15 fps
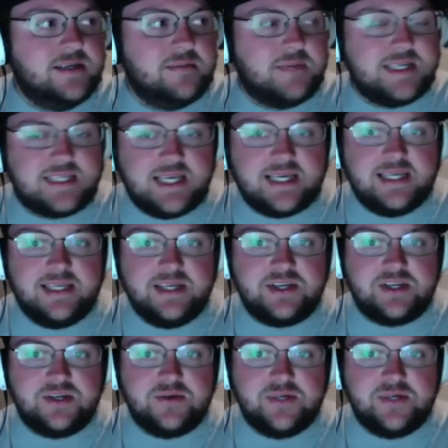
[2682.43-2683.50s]
My second
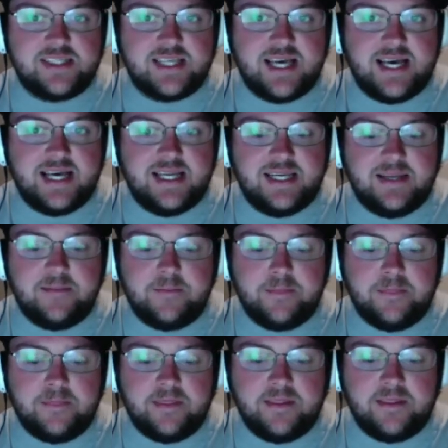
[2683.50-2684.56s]
issue is that
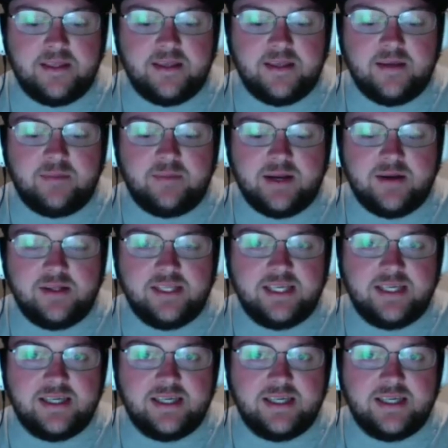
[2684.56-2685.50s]
apparently